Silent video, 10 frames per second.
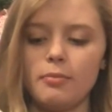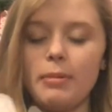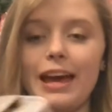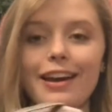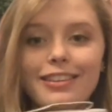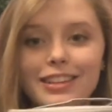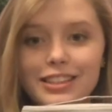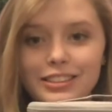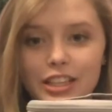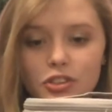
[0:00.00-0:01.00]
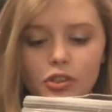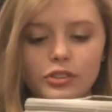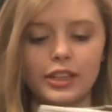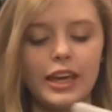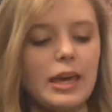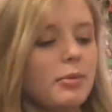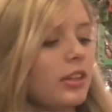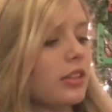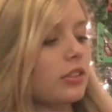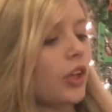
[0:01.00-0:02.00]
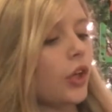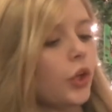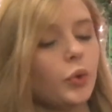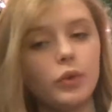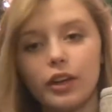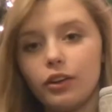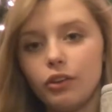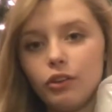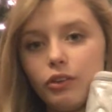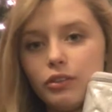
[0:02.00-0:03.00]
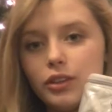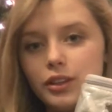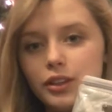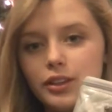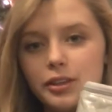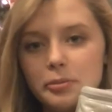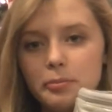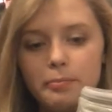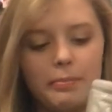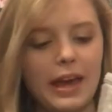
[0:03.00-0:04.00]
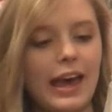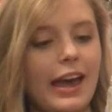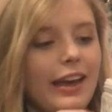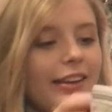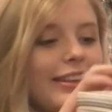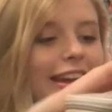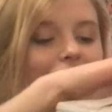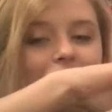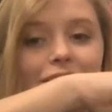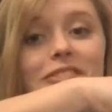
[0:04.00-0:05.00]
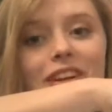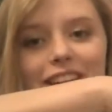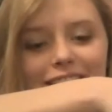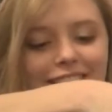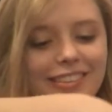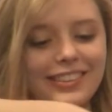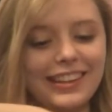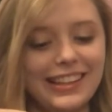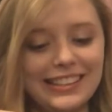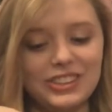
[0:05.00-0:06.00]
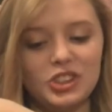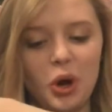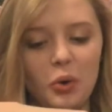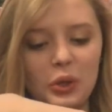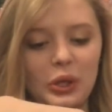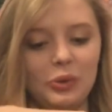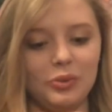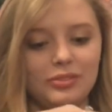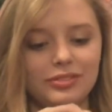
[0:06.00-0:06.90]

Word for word: pack the essentials. It came in this cute little bag that, ready? It's so cute